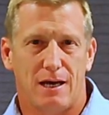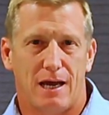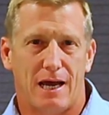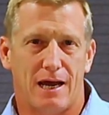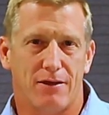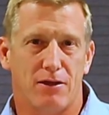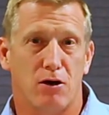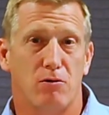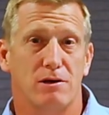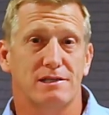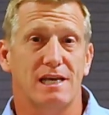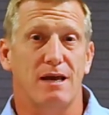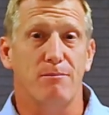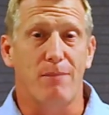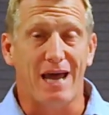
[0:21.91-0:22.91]
and there is
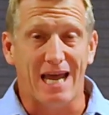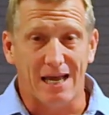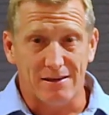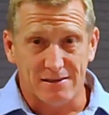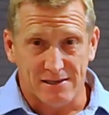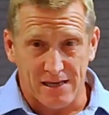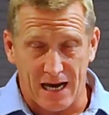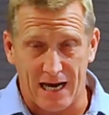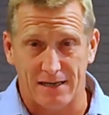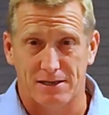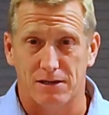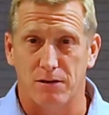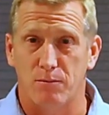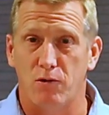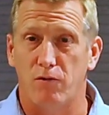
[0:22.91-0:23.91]
a man side to
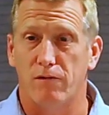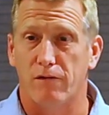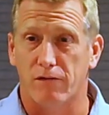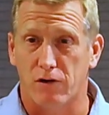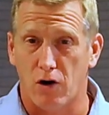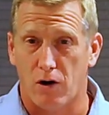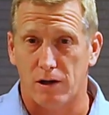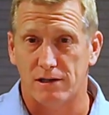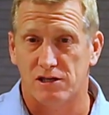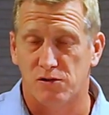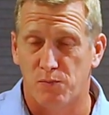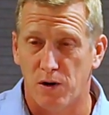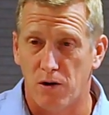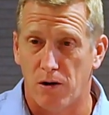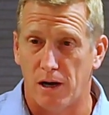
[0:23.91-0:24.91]
the move of God's
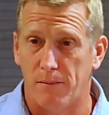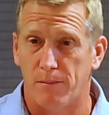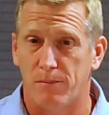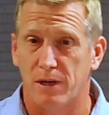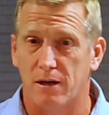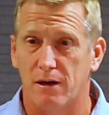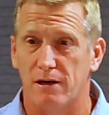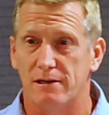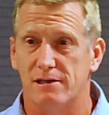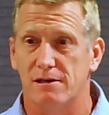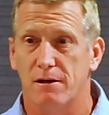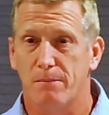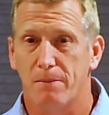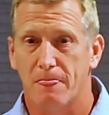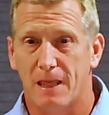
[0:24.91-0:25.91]
Spirit because
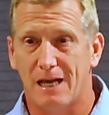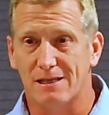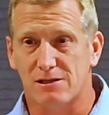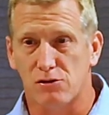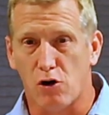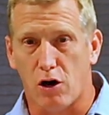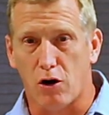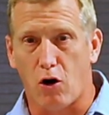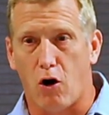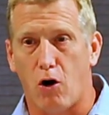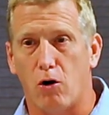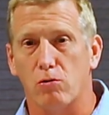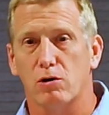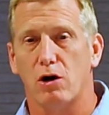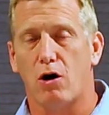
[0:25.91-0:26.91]
it's not
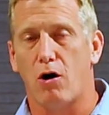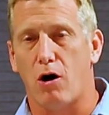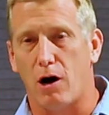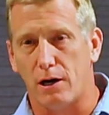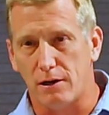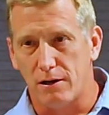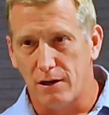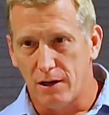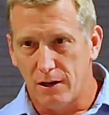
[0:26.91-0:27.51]
all God